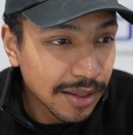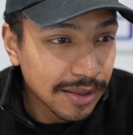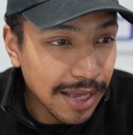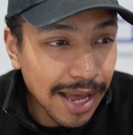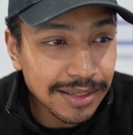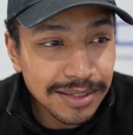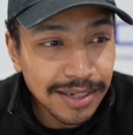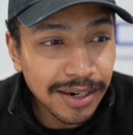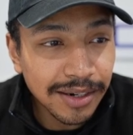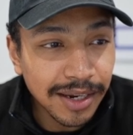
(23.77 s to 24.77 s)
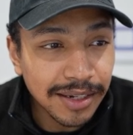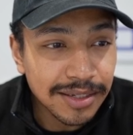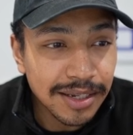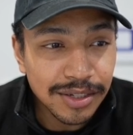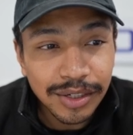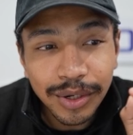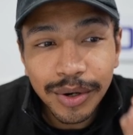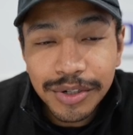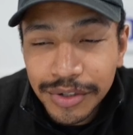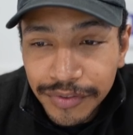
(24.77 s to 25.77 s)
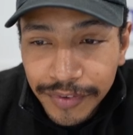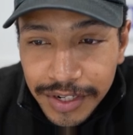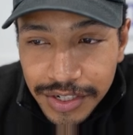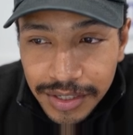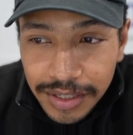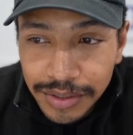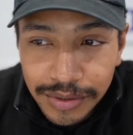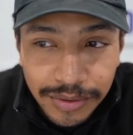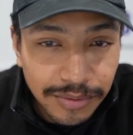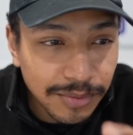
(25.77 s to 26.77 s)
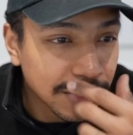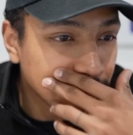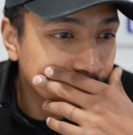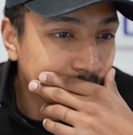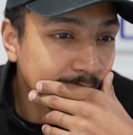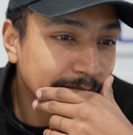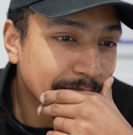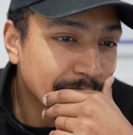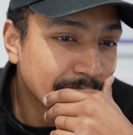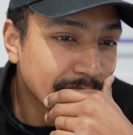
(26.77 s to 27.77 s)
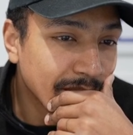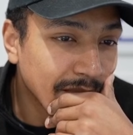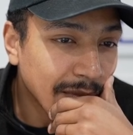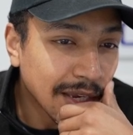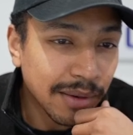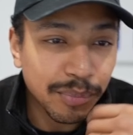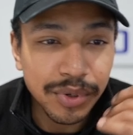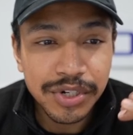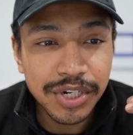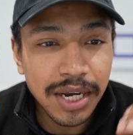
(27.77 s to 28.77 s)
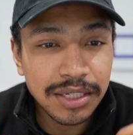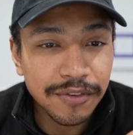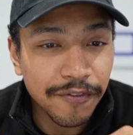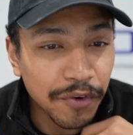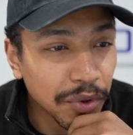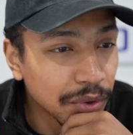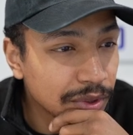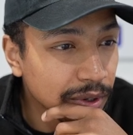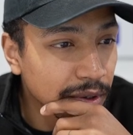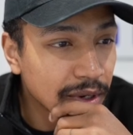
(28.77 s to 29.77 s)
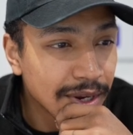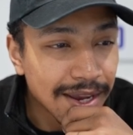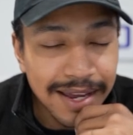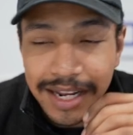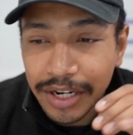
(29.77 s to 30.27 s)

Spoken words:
That staircase has a larger fascia than you'd normally see. It projects further and it